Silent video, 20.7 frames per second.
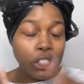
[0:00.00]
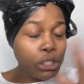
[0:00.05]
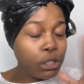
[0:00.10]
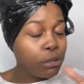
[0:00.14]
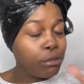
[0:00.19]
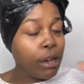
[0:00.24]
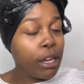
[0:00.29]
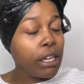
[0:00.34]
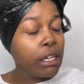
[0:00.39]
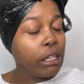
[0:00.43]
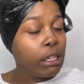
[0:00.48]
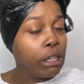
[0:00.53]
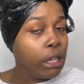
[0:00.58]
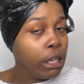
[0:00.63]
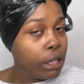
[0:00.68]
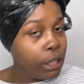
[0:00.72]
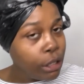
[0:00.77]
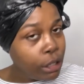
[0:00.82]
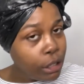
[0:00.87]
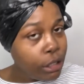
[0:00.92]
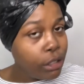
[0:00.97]
generate a little
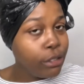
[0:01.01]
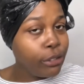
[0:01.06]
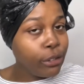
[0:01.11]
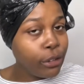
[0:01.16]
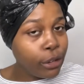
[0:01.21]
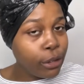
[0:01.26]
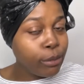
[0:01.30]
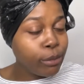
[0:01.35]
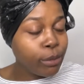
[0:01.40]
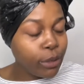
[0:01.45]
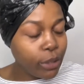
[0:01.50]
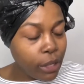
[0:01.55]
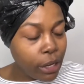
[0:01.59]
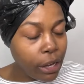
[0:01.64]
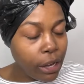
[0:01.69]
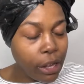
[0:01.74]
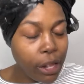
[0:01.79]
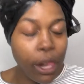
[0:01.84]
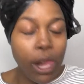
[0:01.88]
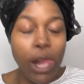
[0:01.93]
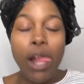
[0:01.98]
heat, you know what I'm
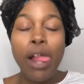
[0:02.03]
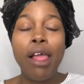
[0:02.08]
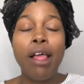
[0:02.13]
saying?